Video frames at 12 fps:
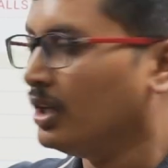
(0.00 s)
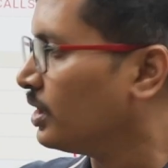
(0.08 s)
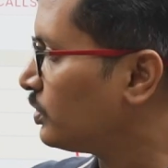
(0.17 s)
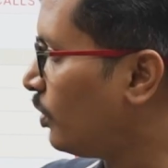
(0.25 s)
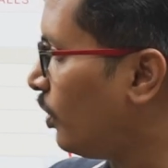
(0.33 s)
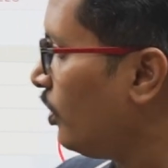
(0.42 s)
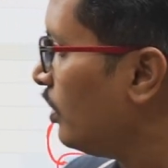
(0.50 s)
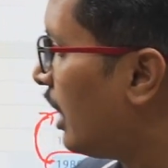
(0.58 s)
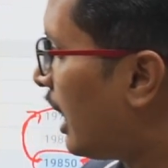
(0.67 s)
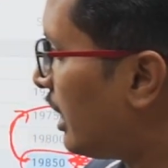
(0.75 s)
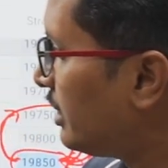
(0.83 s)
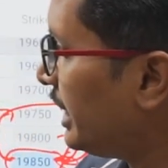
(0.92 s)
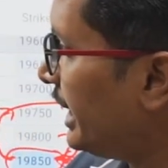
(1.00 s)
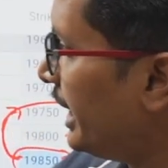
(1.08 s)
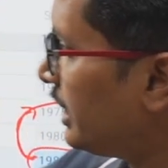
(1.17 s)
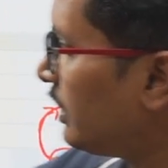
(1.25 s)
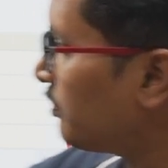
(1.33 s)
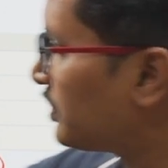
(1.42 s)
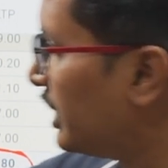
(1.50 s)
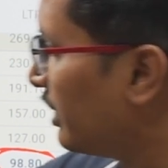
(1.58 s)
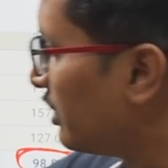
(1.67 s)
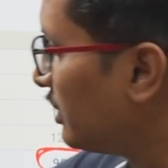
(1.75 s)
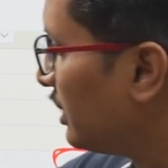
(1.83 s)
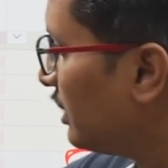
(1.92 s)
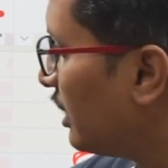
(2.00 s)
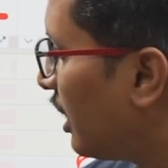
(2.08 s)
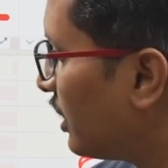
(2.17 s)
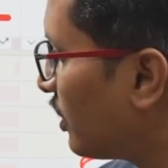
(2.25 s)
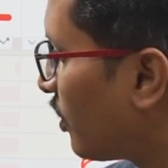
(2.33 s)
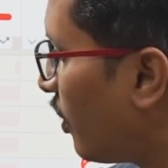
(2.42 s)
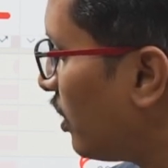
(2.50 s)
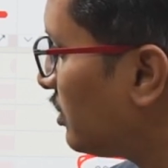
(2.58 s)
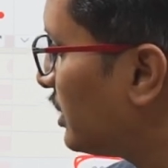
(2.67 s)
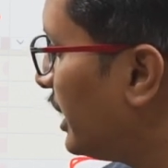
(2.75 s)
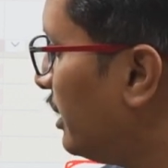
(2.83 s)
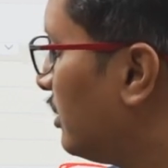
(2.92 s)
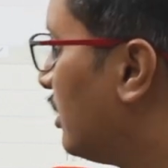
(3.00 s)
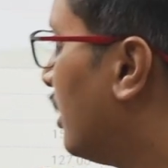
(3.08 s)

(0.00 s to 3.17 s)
So at the ATM side, on the call side